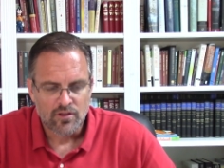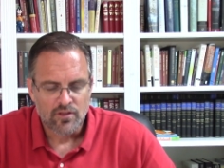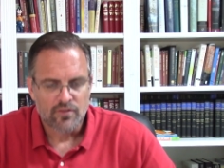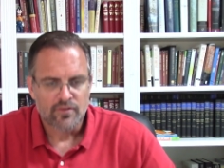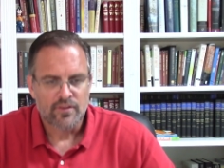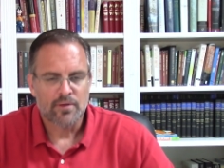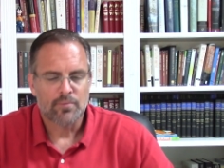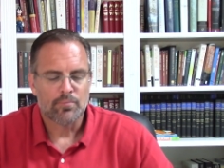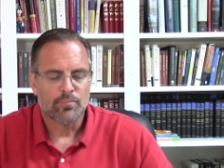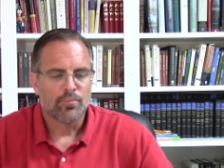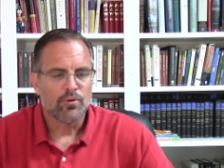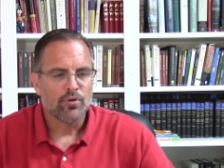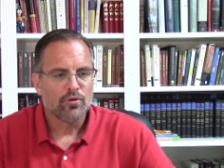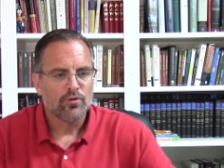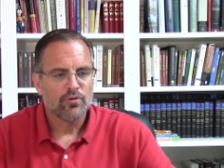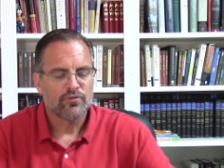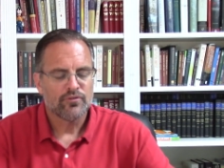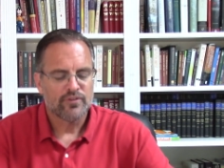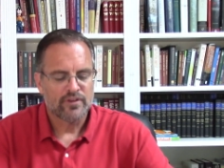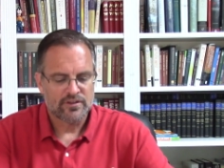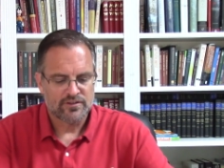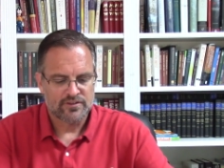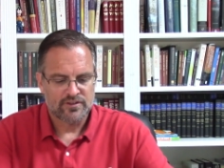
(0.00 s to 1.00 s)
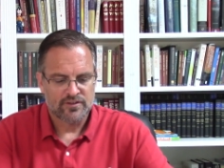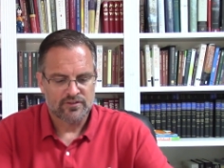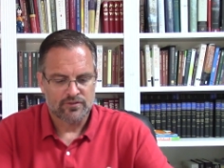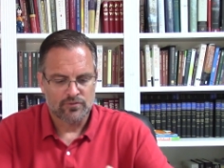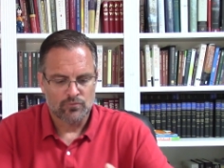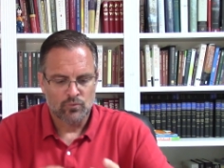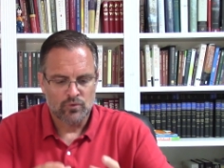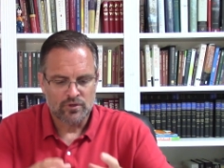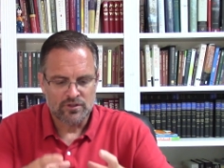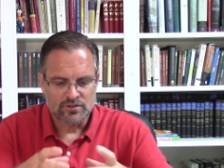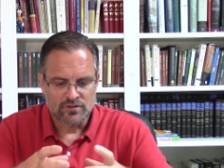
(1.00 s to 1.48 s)
That pulls, that says,
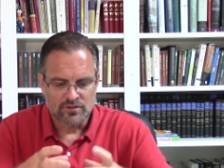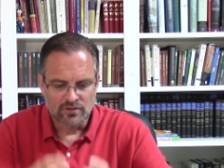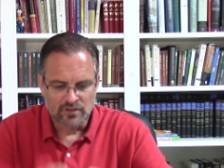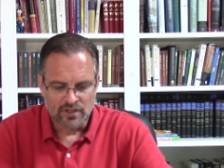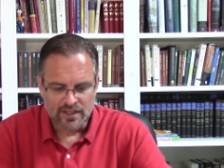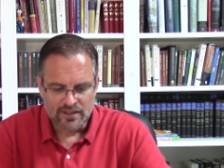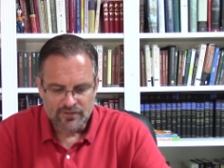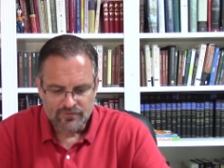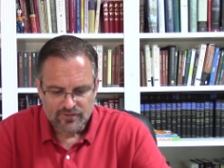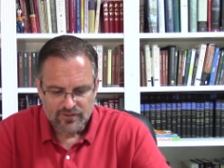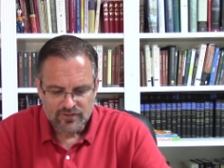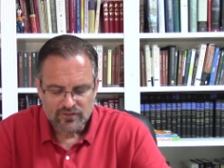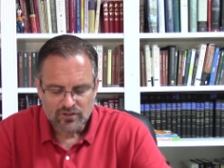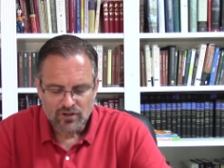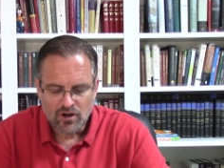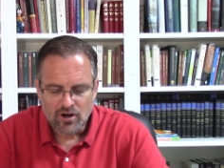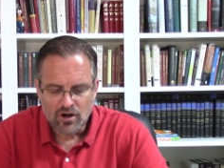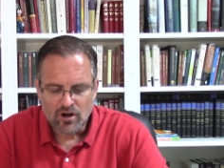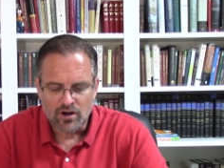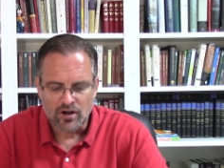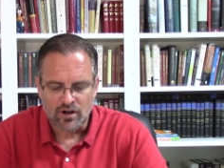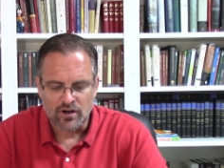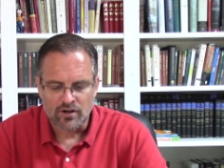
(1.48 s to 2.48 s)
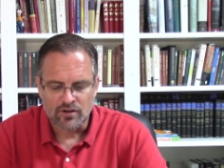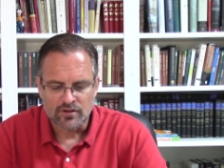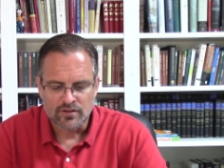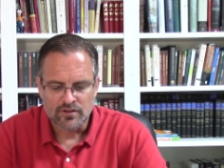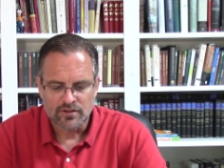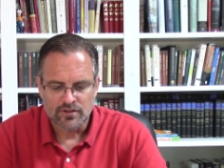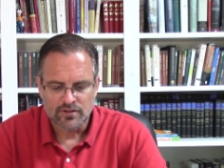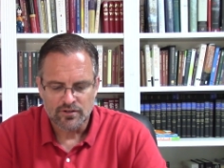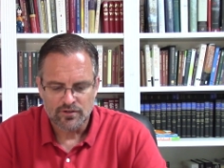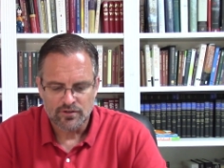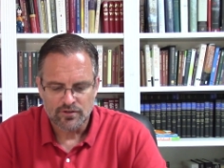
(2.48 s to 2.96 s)
when life is
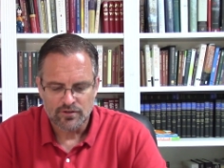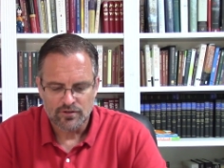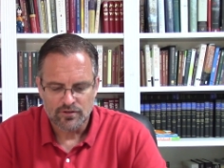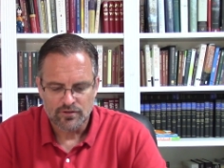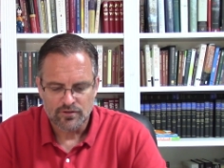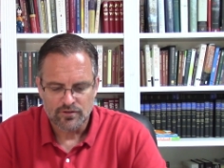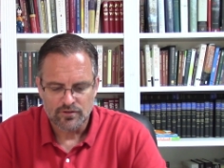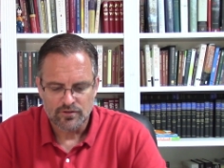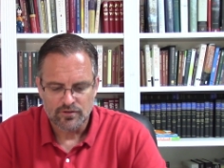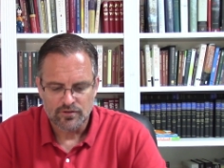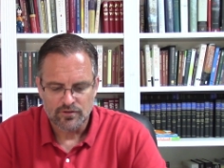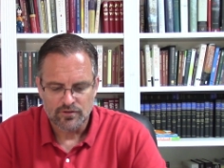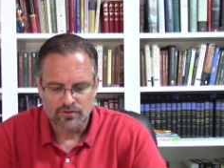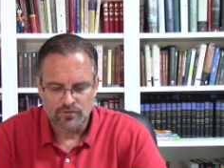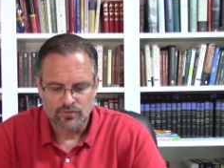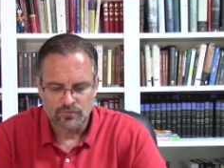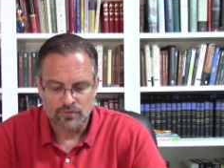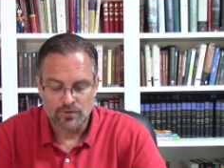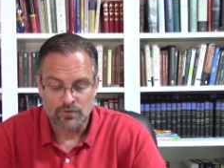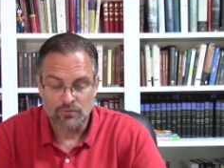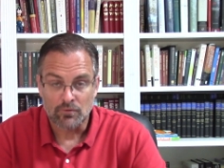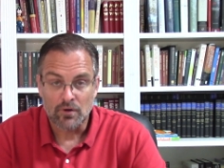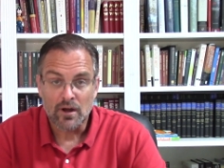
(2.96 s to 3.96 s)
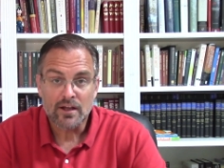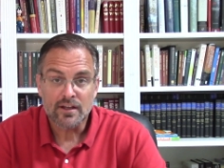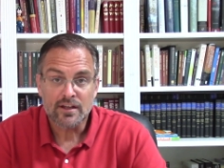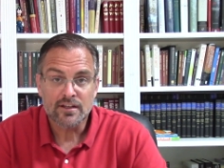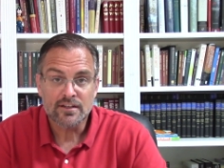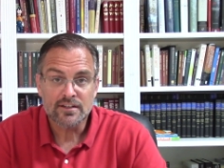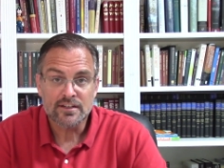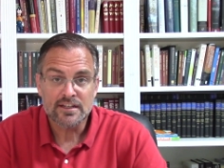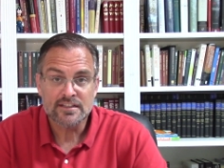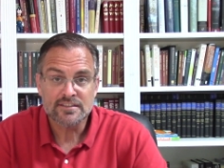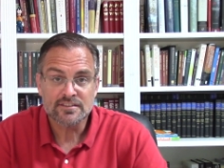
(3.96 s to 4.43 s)
hard, we
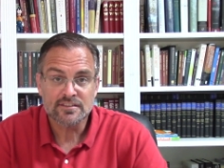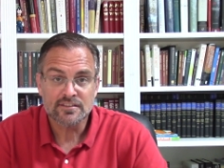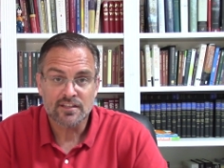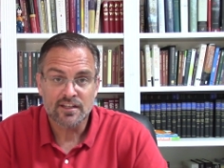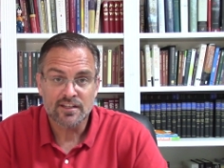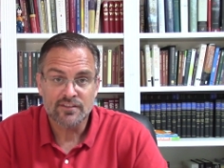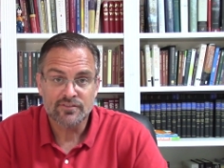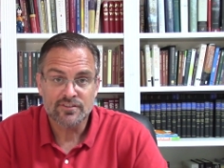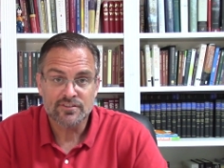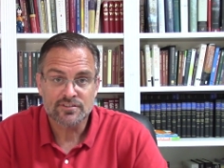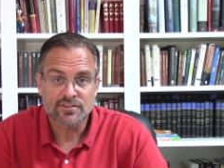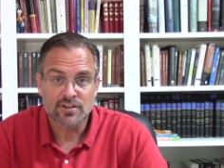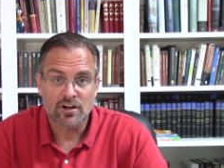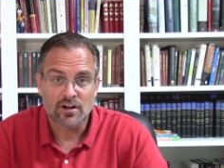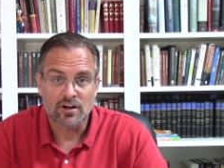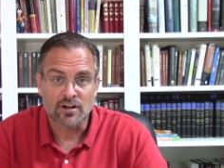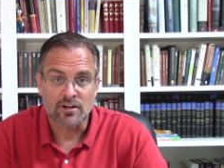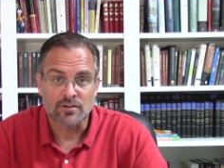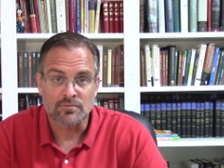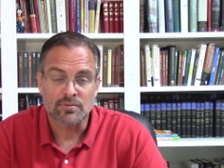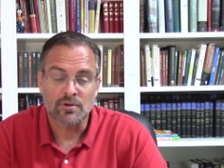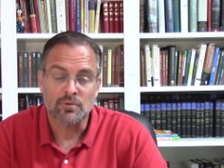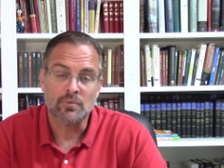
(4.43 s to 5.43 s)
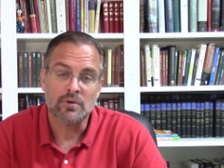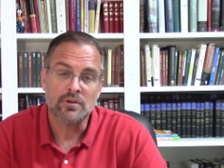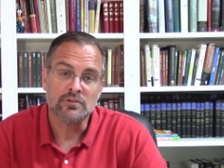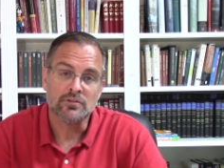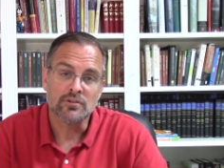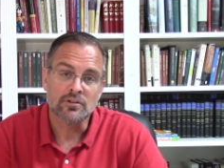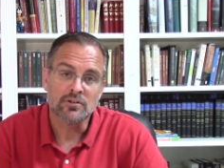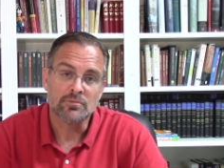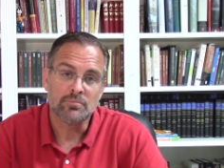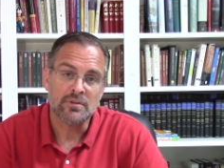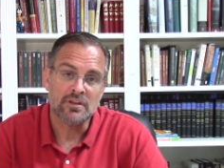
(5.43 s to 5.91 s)
recognize that life is hard, but we
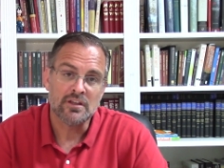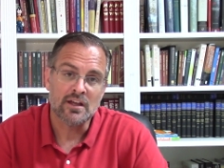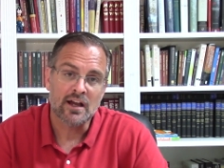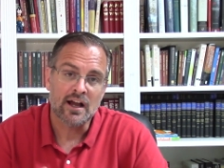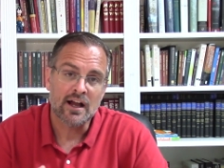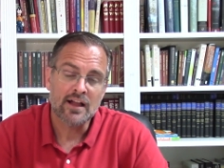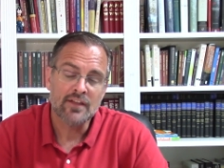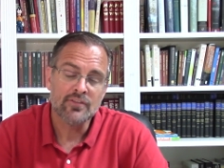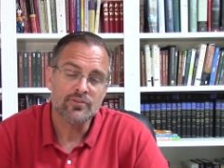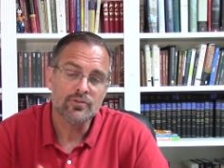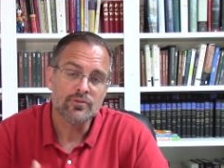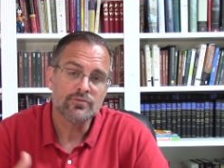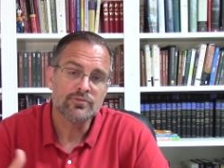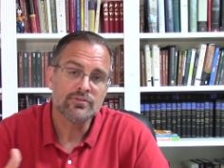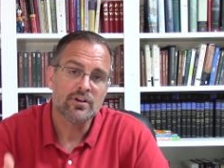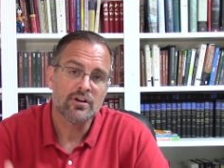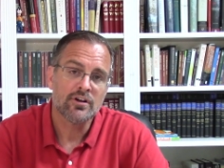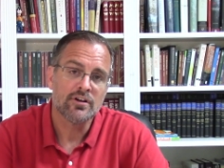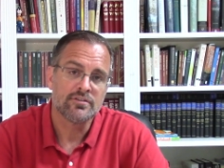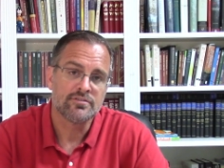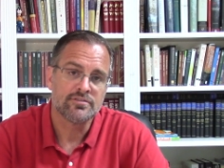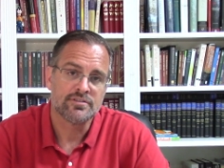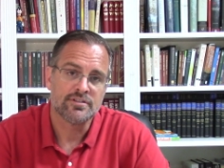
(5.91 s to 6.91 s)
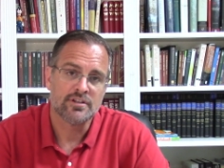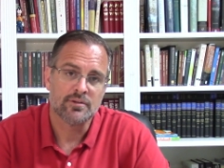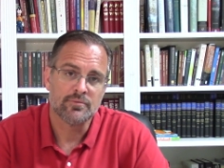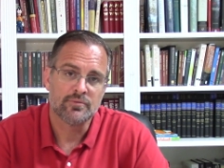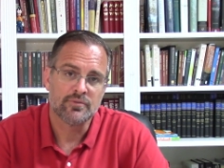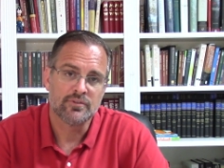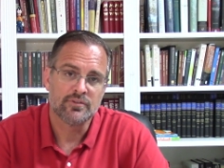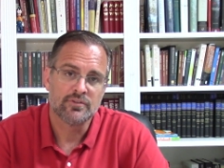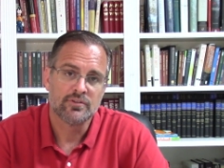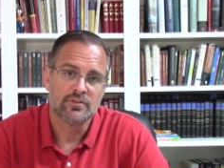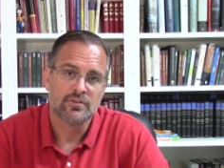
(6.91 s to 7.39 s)
look beyond those
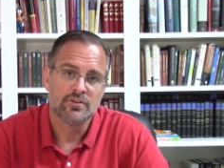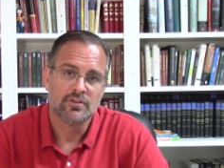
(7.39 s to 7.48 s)
hardships